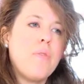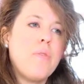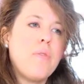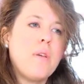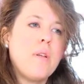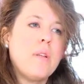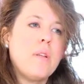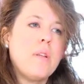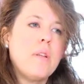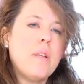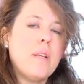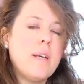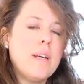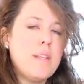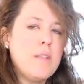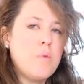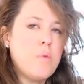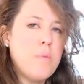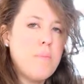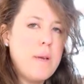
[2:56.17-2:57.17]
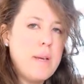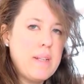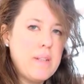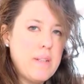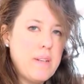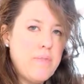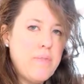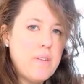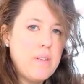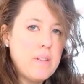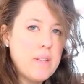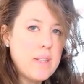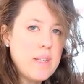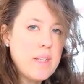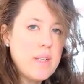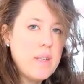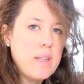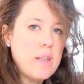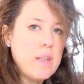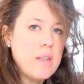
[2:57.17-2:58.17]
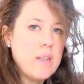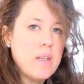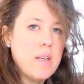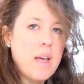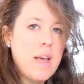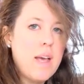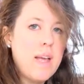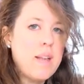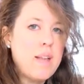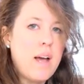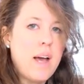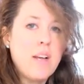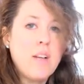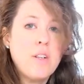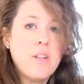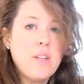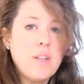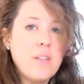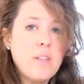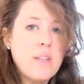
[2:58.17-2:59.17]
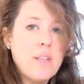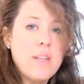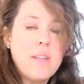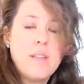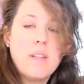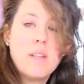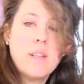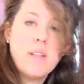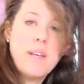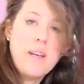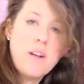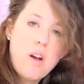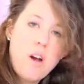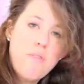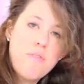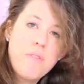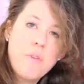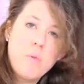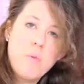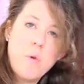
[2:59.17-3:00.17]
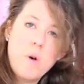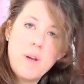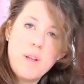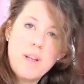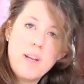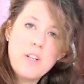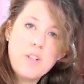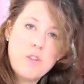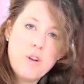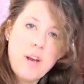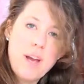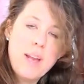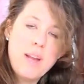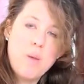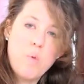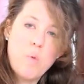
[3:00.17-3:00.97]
the lids were made differently, and I couldn't get the lid off the one I tried at